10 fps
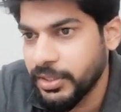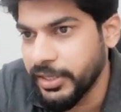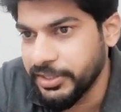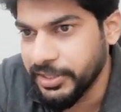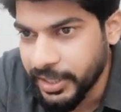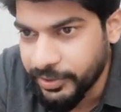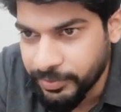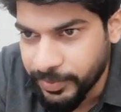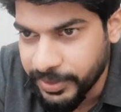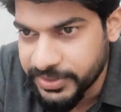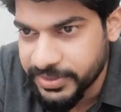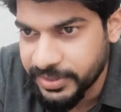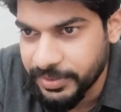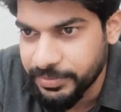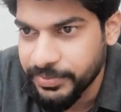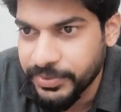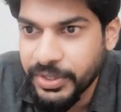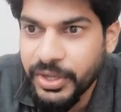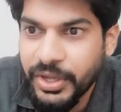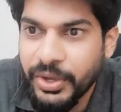I think I have replaced them.
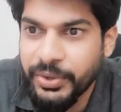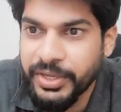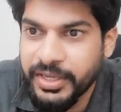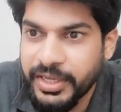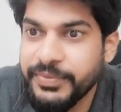Okay,